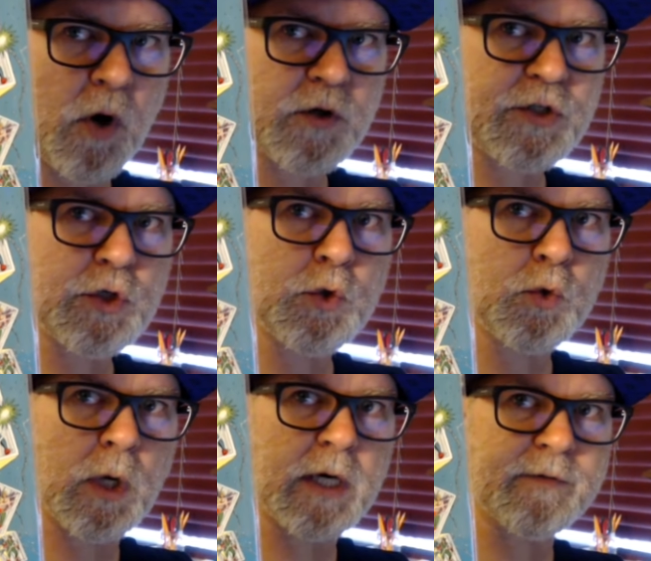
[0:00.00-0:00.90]

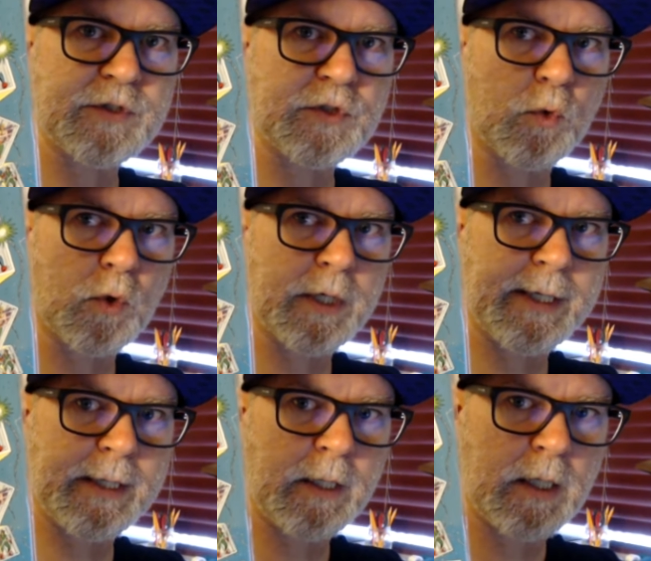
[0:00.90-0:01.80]
2 of a
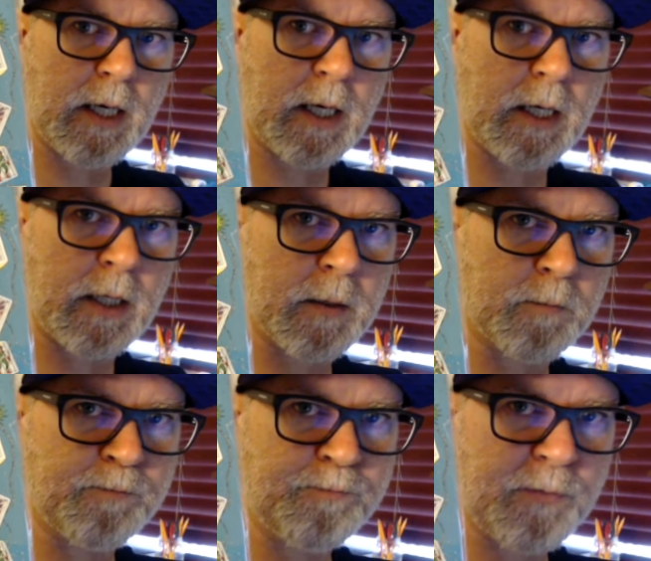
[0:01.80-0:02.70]
story,
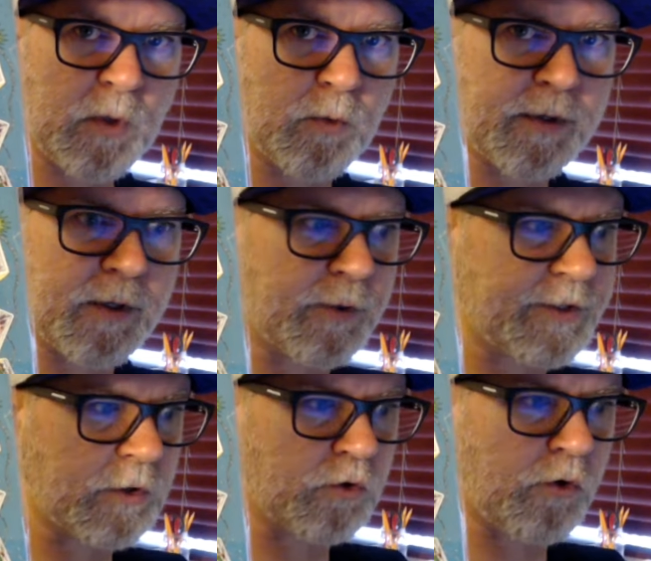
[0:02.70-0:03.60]
one of the
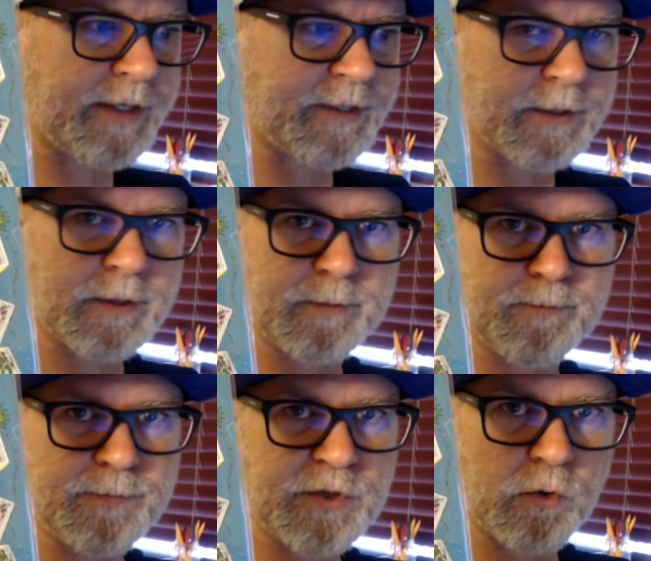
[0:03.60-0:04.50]
original Crisis
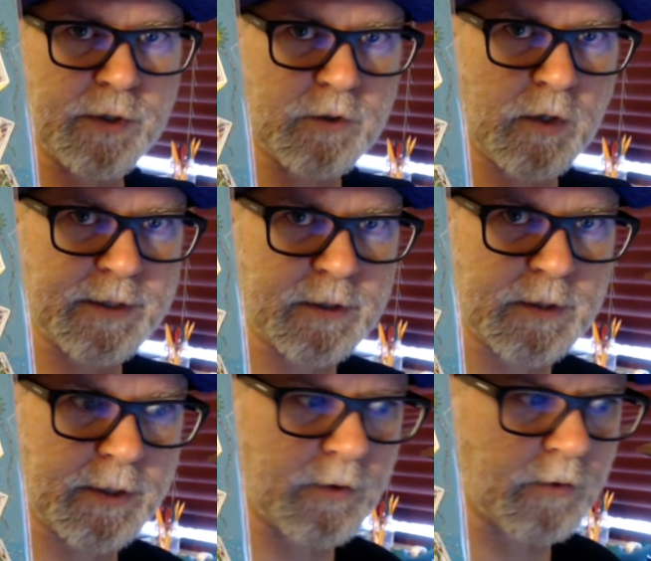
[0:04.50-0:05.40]
stories, Crisis on Earth